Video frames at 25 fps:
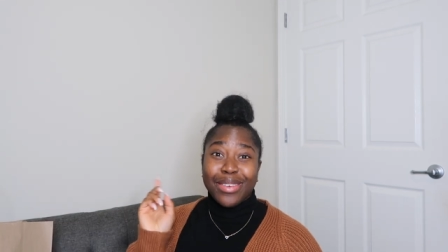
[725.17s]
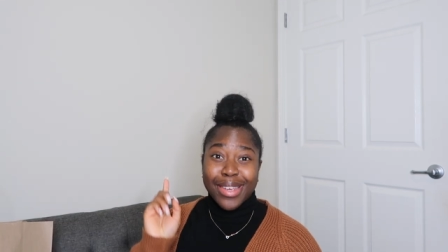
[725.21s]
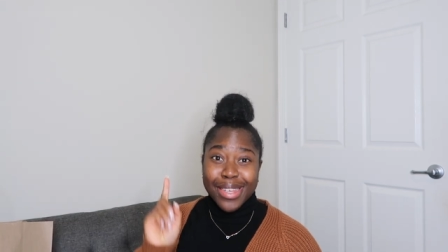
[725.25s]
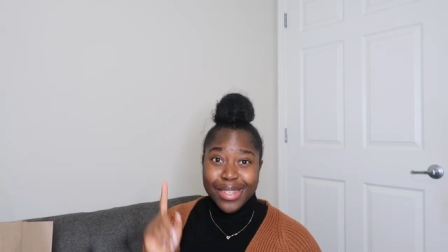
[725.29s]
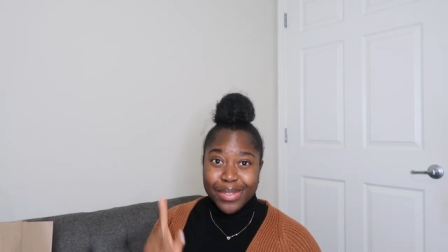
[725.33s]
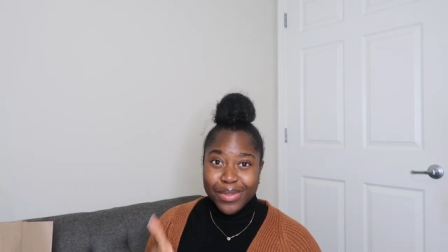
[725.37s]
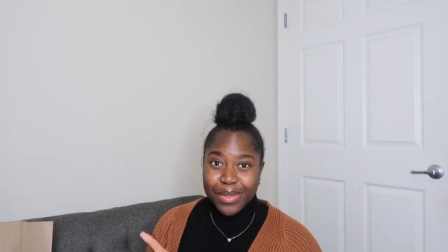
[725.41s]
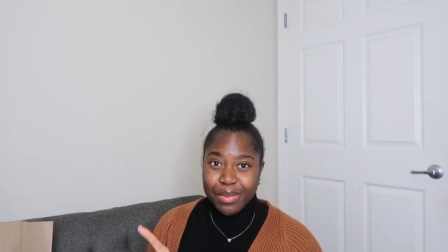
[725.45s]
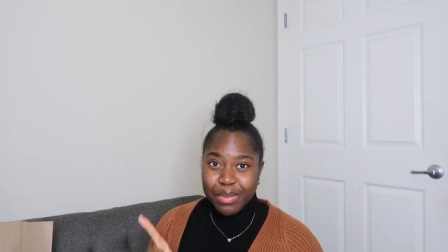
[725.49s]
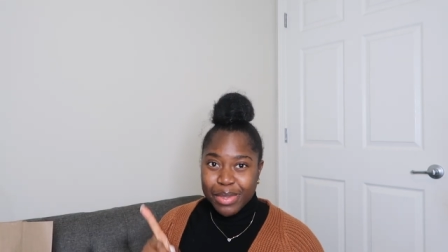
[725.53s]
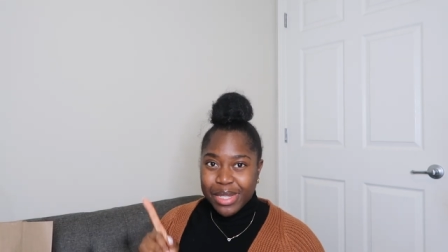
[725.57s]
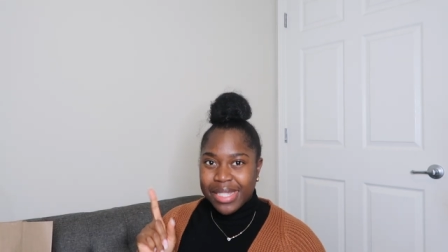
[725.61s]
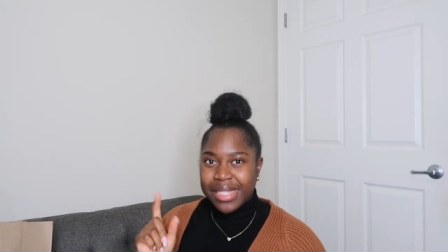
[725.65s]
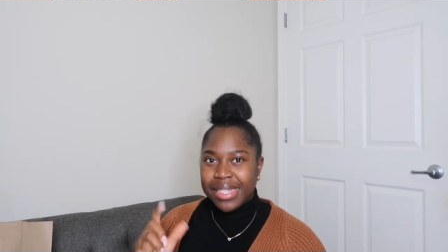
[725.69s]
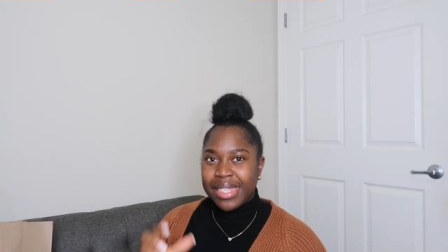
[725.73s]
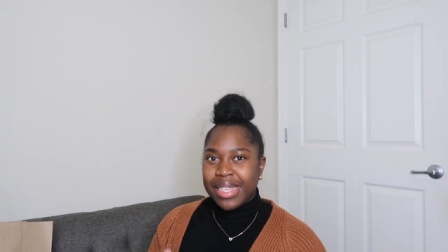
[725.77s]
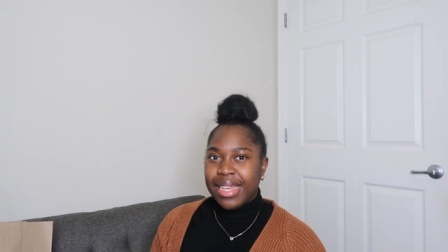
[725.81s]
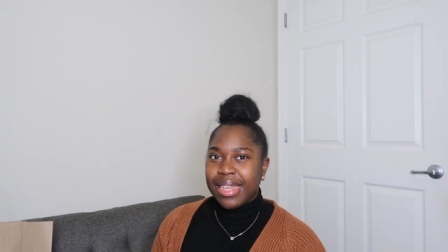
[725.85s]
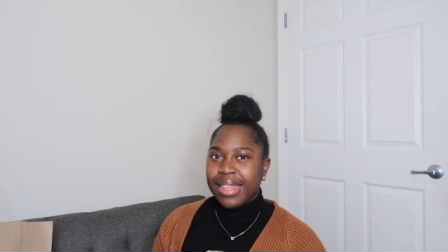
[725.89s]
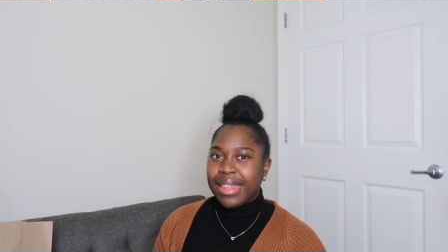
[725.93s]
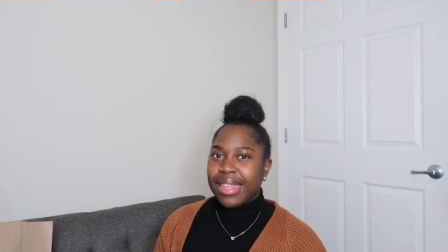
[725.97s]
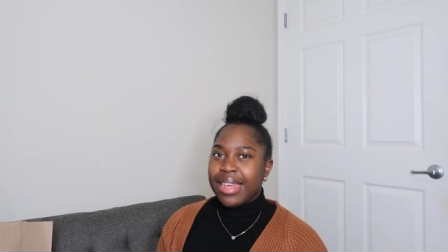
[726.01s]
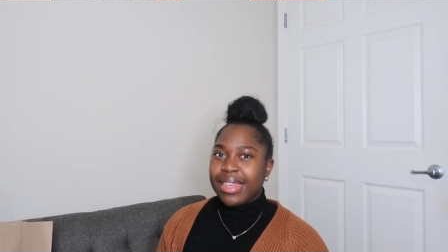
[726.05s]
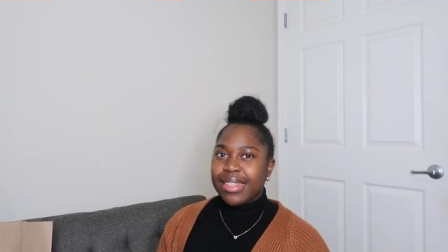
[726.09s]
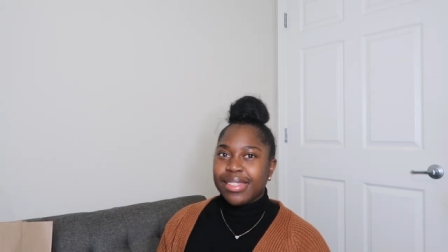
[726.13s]
You guys will be
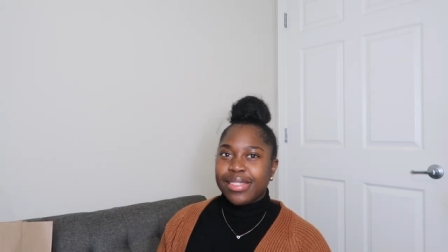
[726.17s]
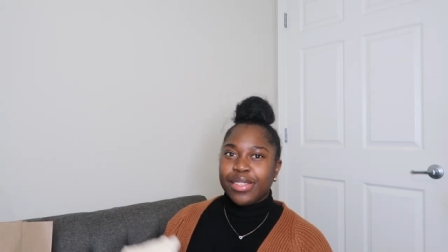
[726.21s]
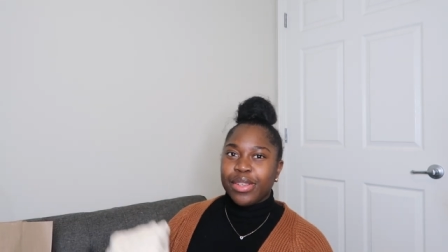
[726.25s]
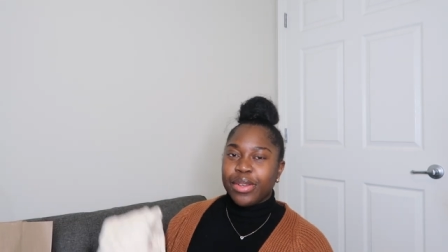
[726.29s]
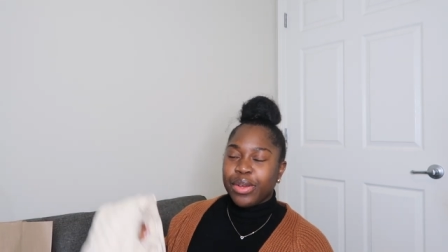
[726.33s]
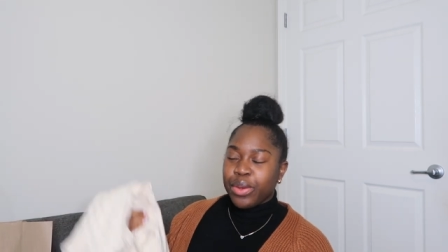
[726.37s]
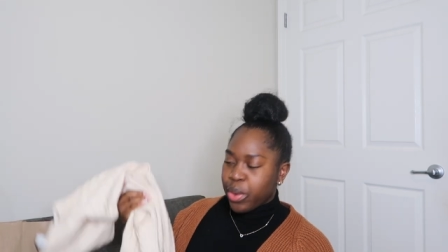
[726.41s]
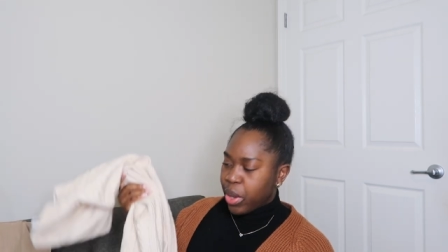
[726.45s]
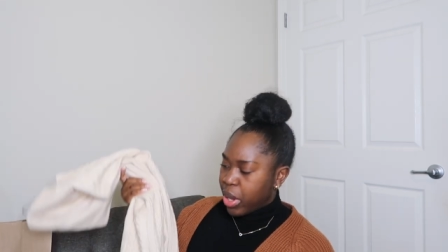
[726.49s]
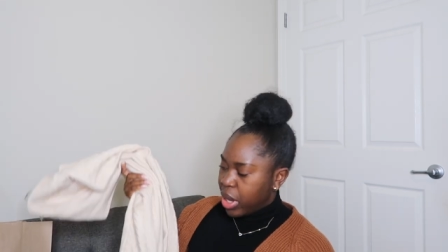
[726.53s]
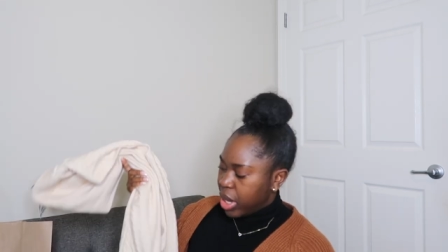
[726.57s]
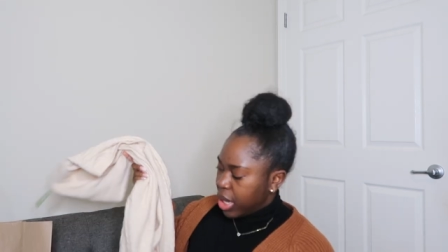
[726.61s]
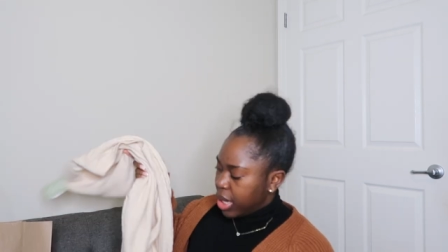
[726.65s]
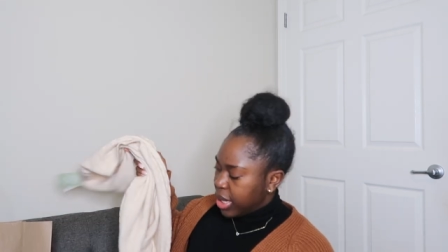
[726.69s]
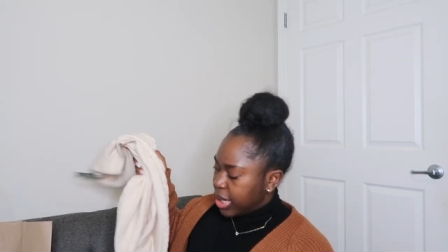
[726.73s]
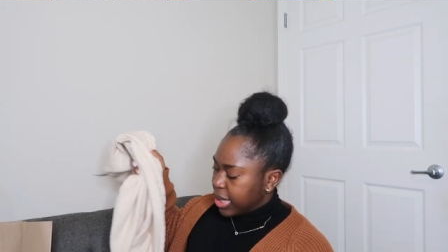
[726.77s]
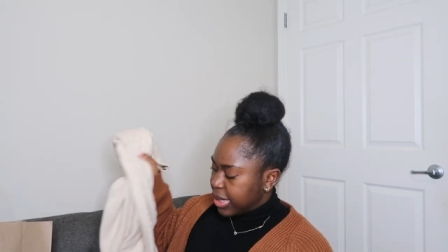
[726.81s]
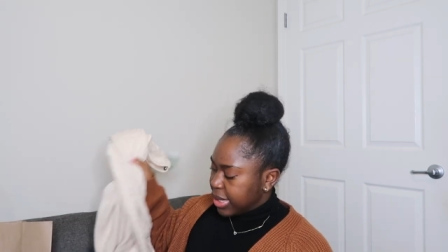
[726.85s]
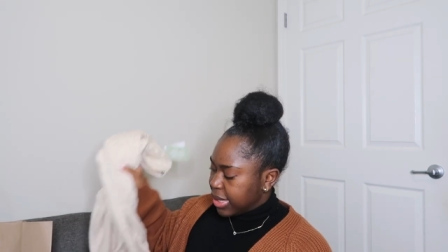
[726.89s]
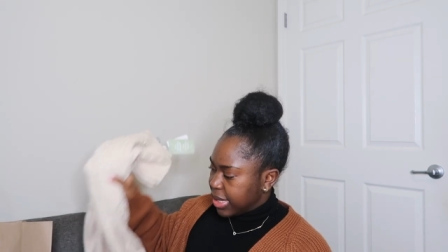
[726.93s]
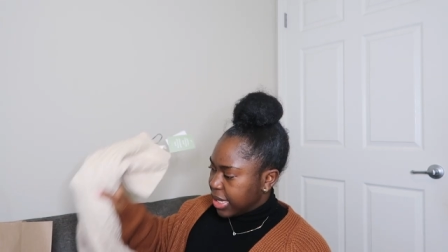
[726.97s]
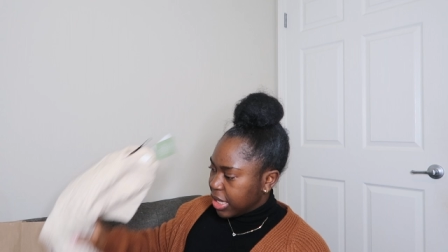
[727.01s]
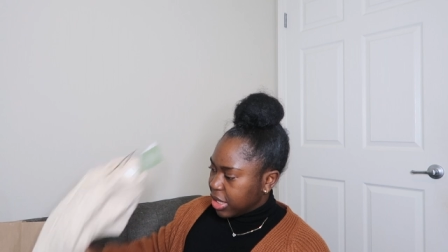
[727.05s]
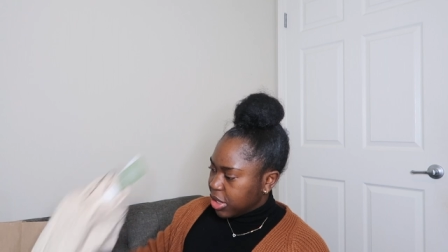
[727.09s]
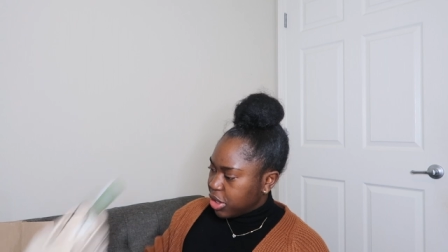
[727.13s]
seeing that, so
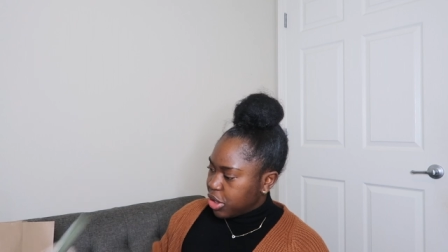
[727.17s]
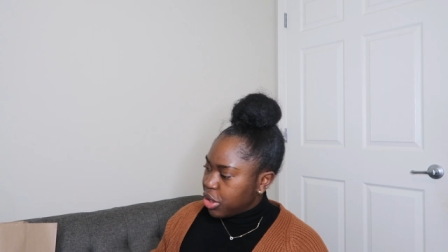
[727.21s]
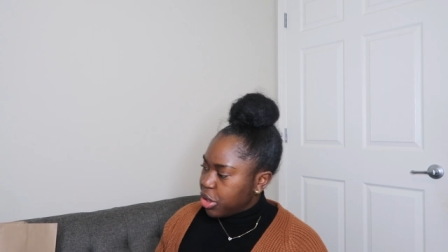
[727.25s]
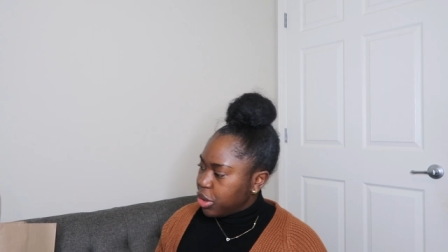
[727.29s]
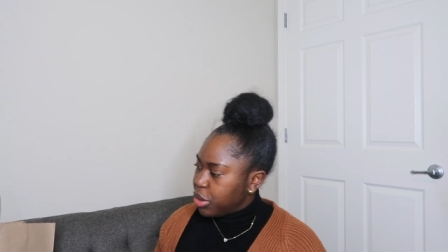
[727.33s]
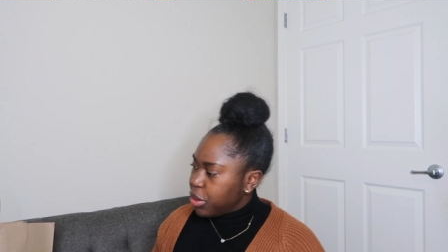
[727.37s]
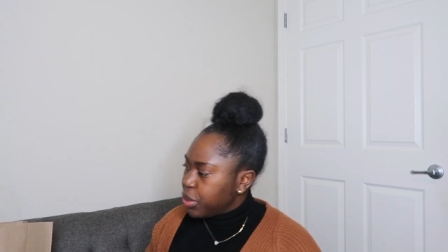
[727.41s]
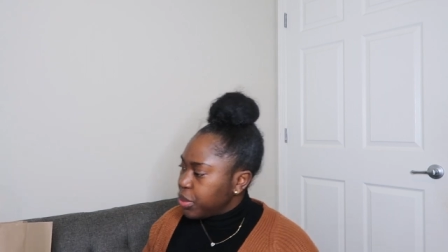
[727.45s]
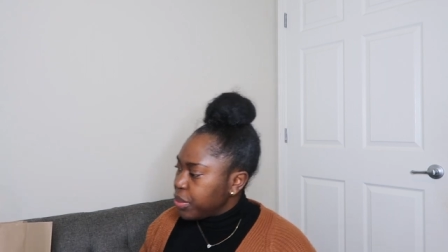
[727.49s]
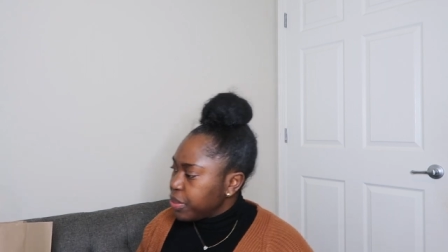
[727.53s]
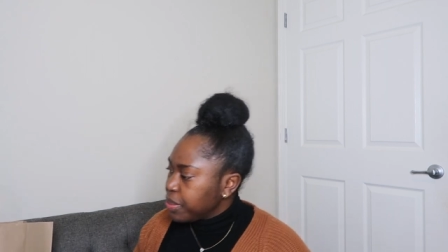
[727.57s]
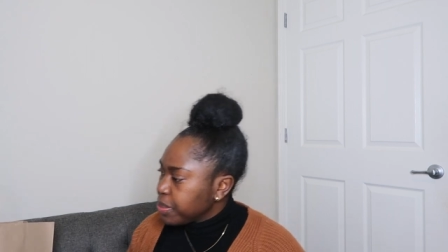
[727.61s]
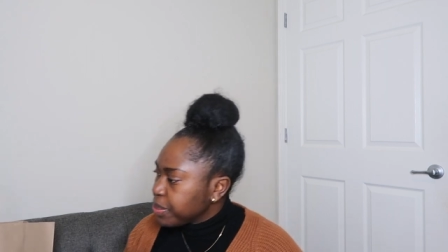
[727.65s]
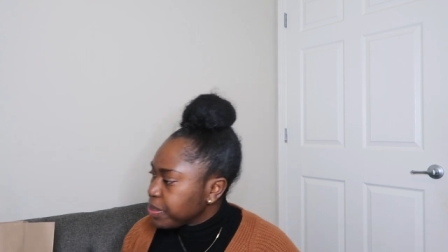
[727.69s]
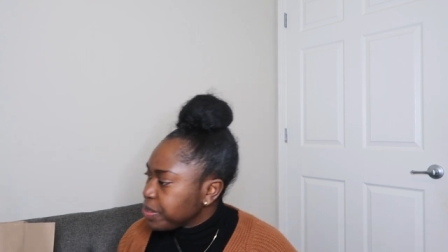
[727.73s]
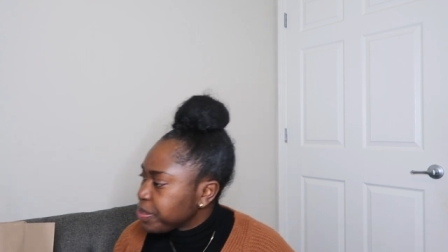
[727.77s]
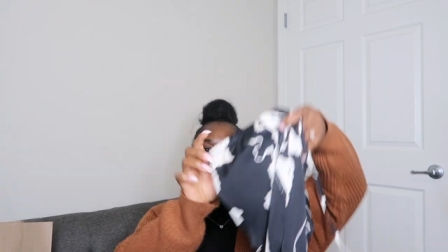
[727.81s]
stay tuned.